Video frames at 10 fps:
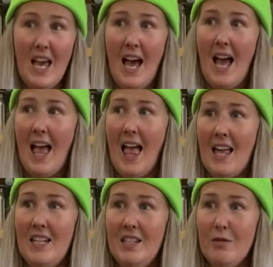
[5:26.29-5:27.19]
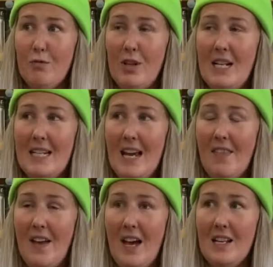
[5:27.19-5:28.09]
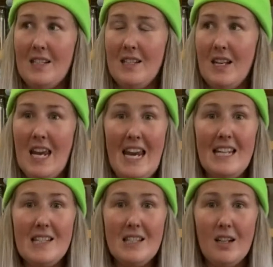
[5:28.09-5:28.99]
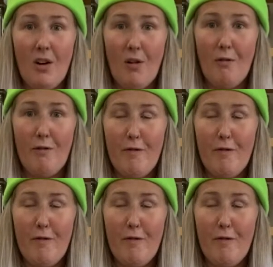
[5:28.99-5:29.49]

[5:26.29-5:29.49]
and really get that hit of